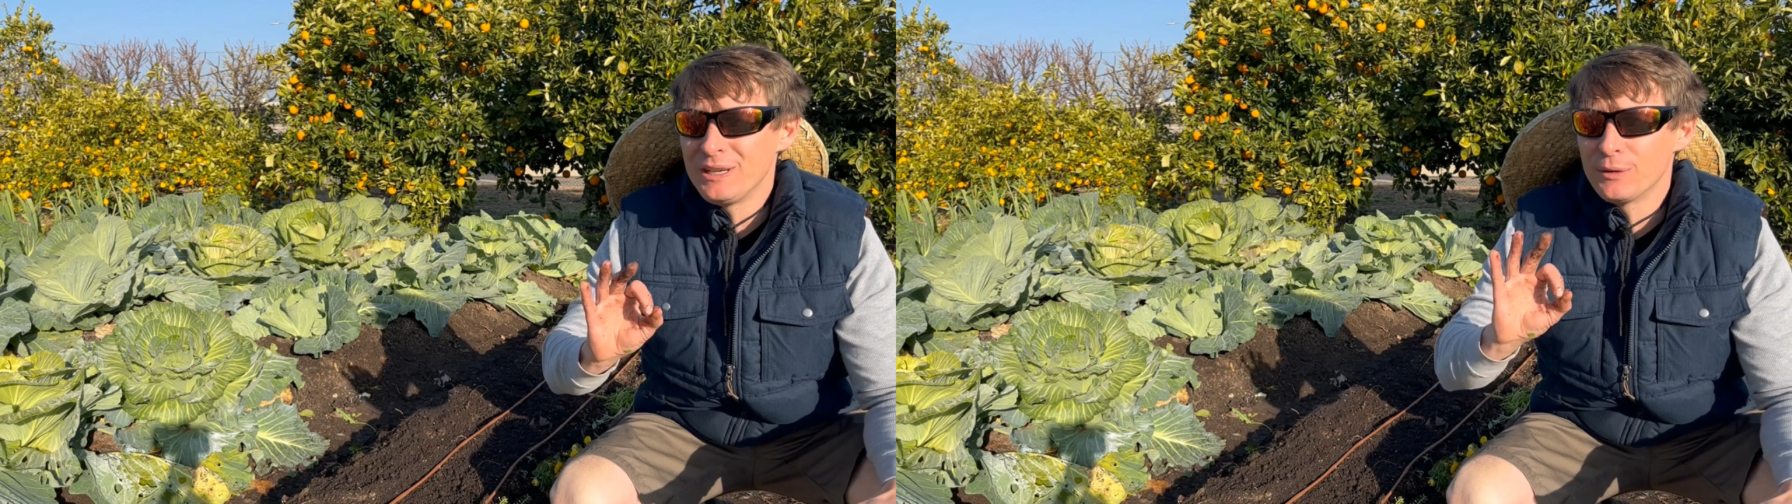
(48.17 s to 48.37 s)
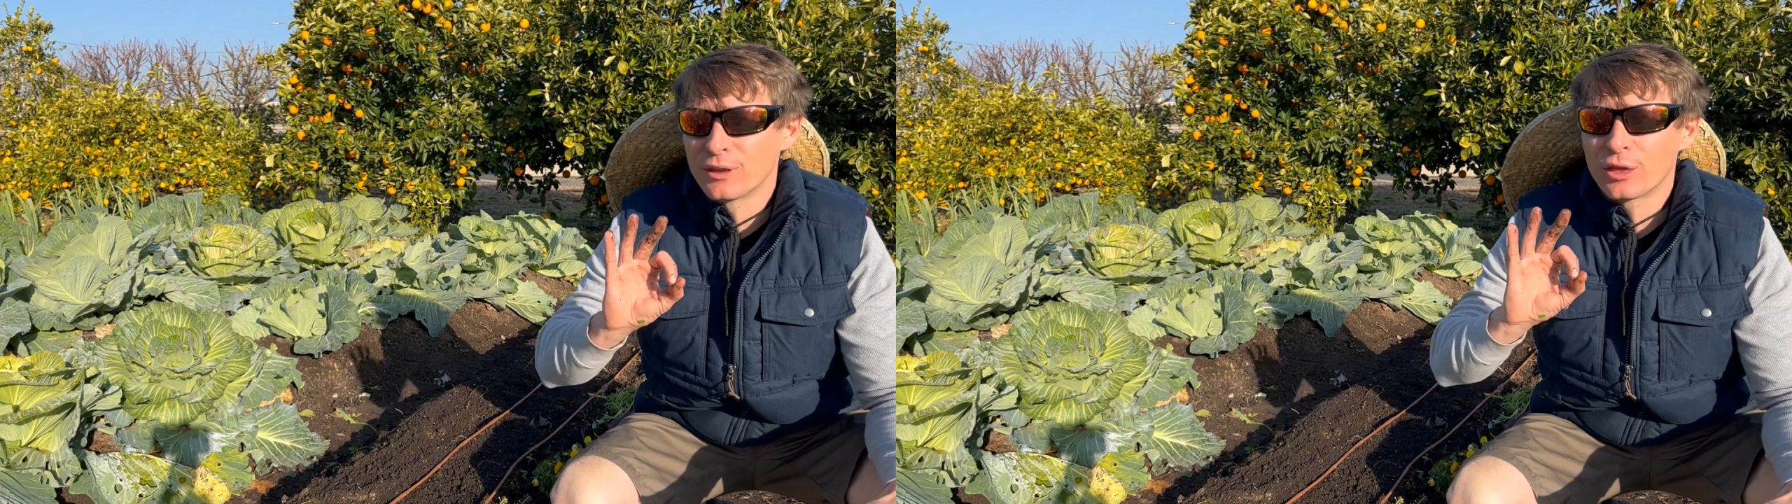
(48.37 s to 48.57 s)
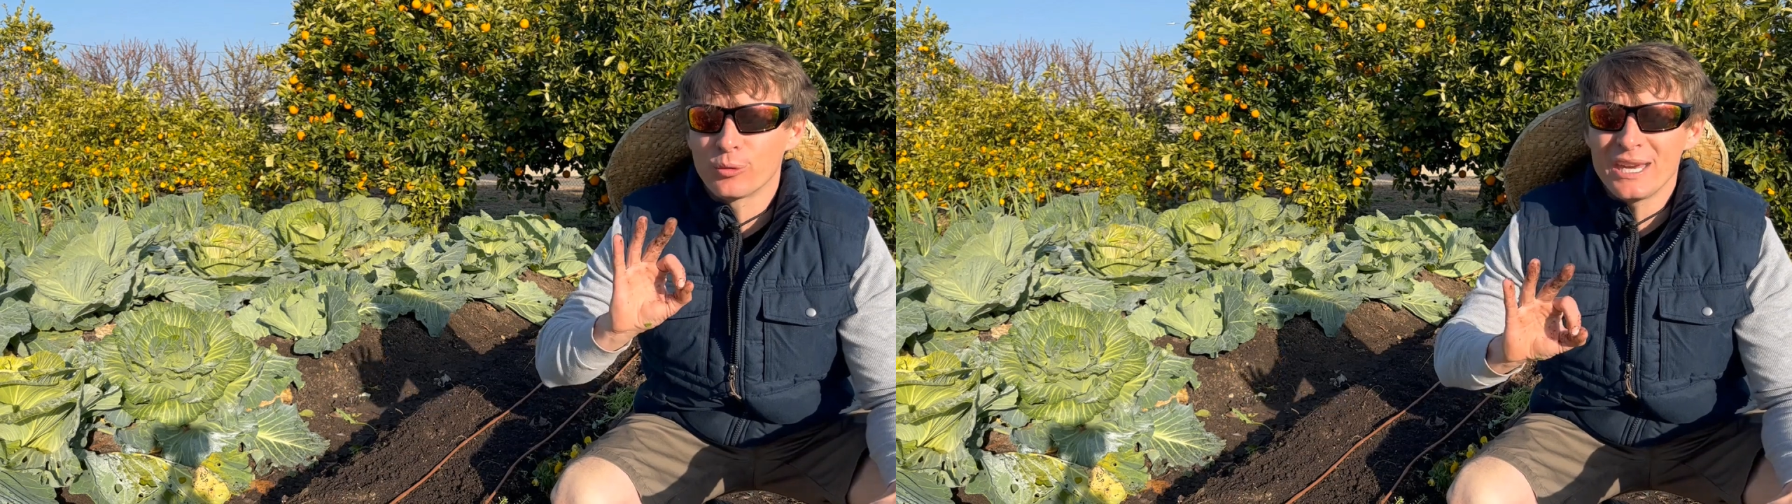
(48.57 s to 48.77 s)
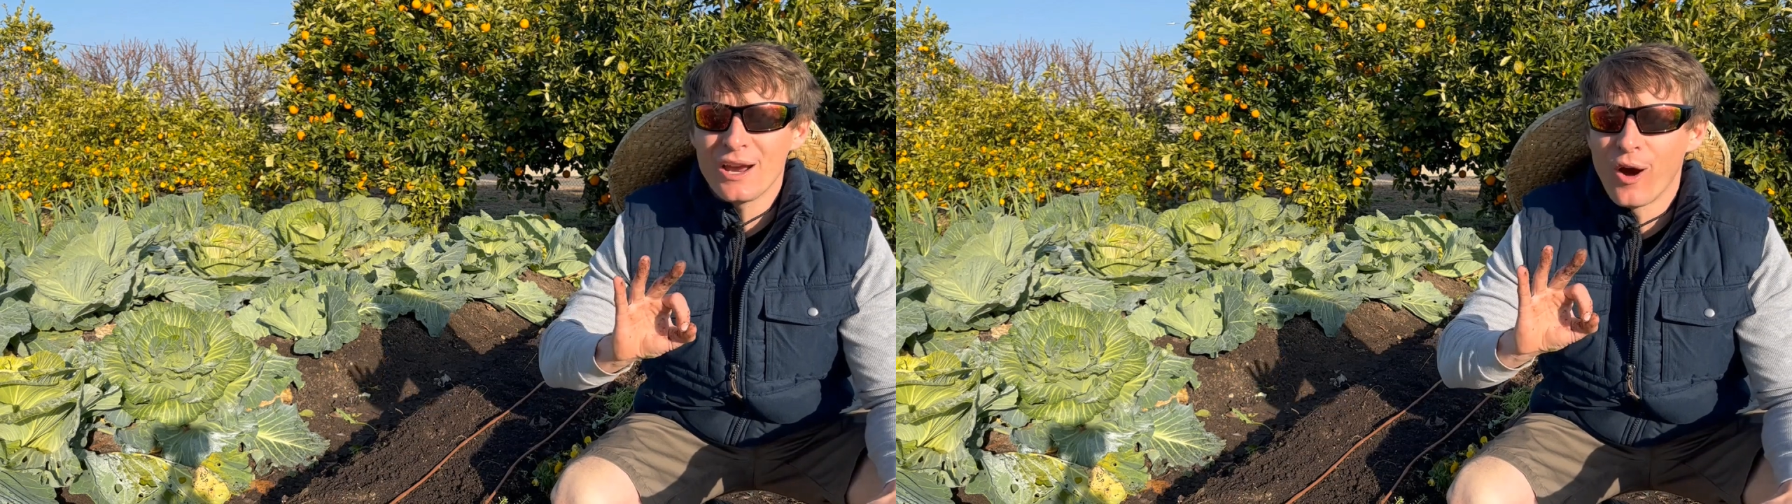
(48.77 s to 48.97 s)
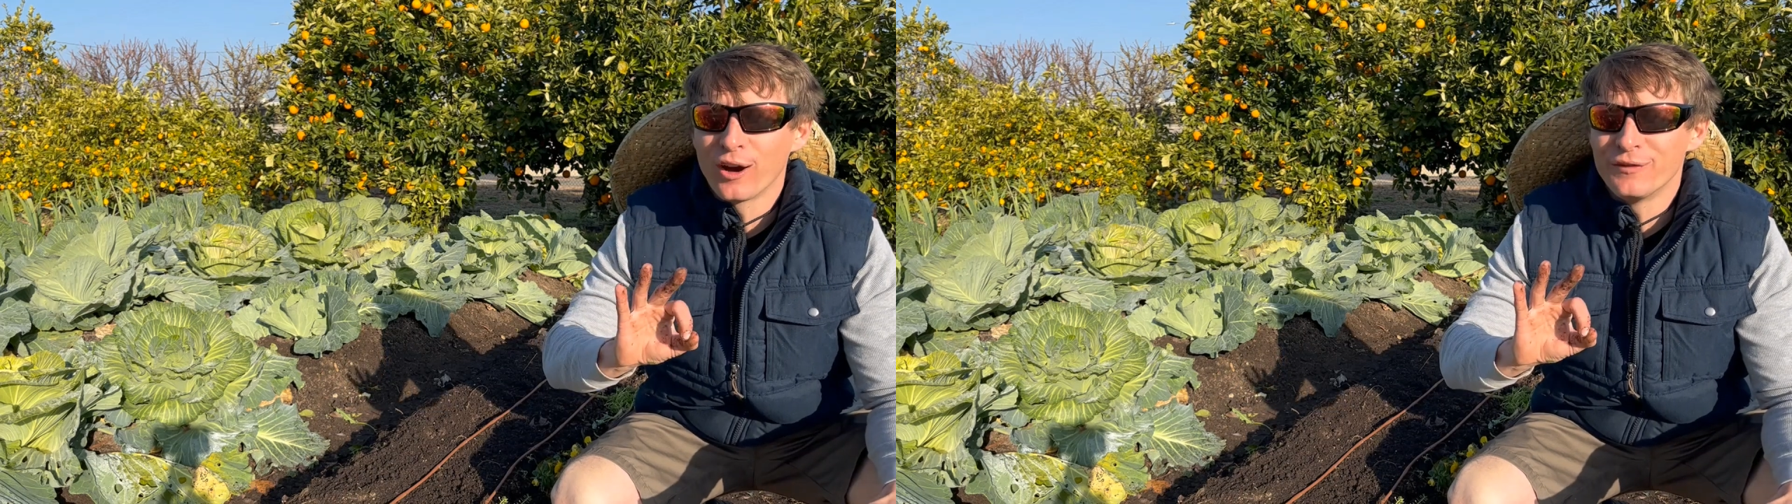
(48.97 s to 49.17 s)
we do a 3
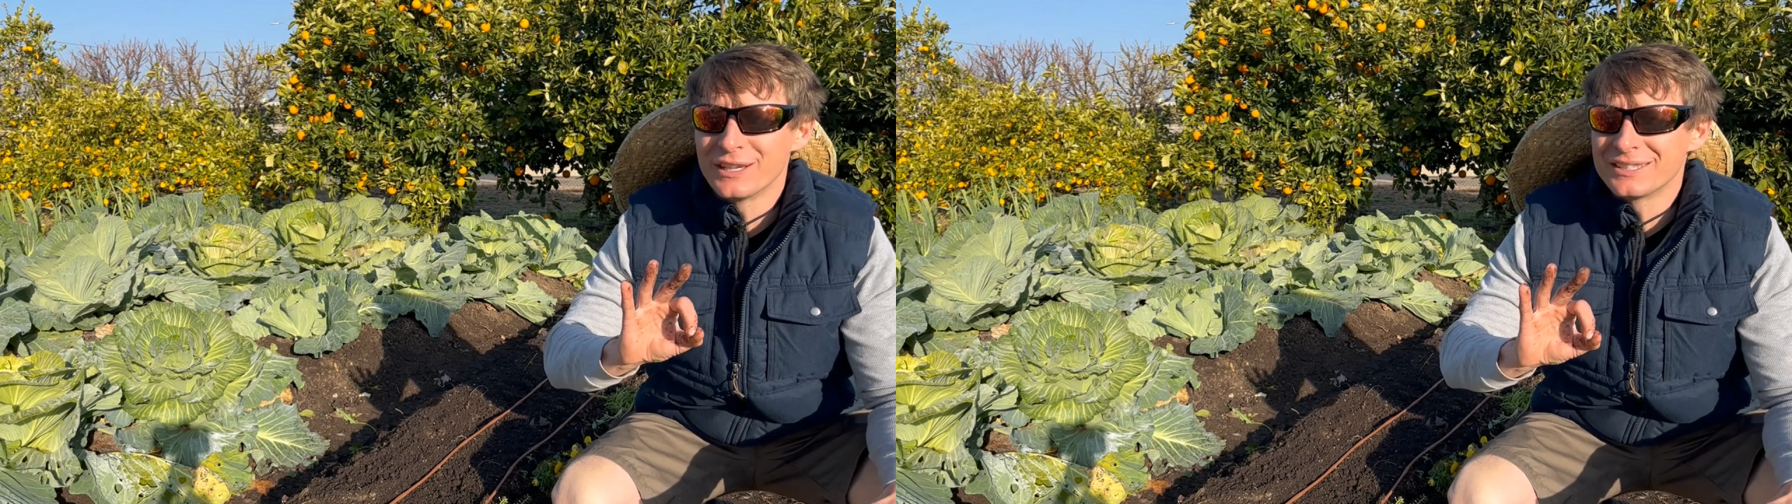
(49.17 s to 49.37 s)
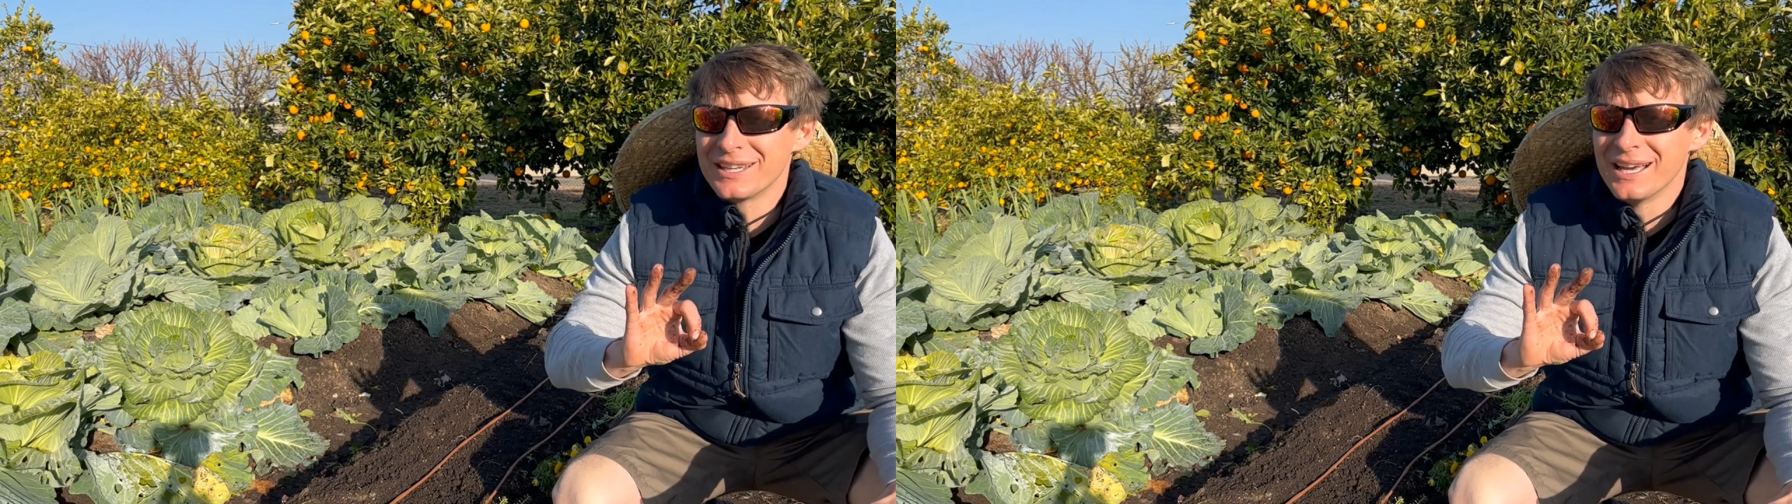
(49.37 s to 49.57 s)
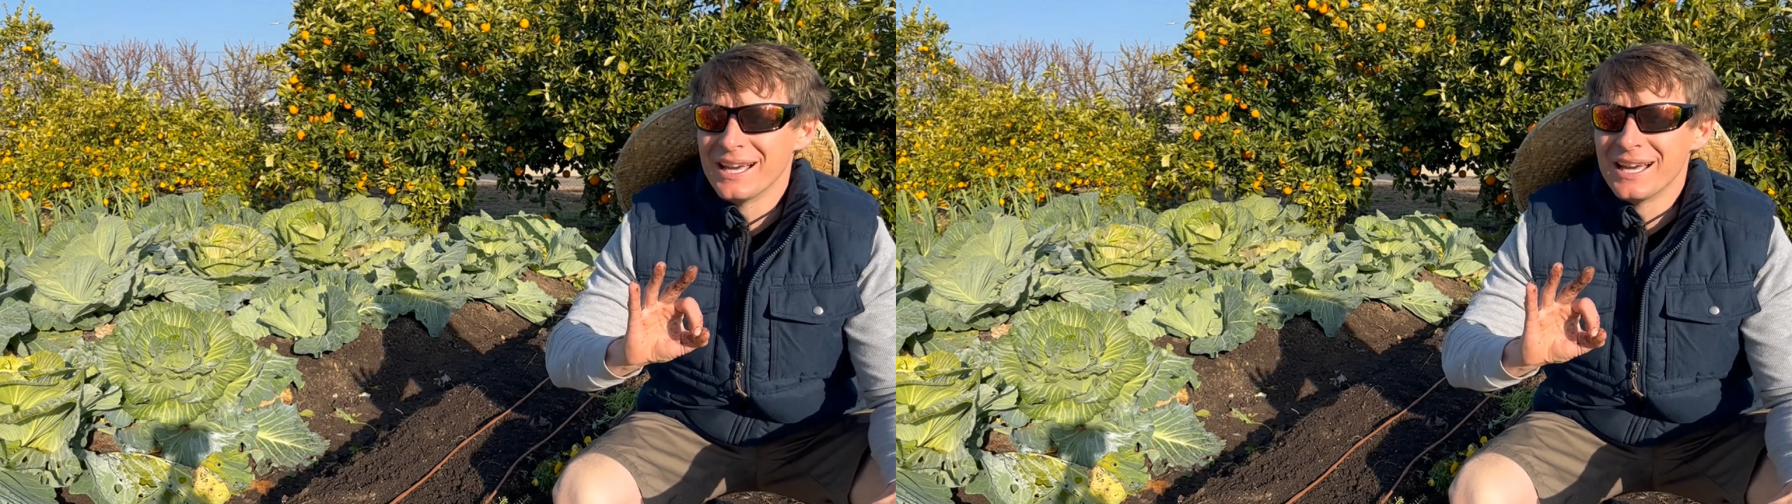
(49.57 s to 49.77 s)
harvest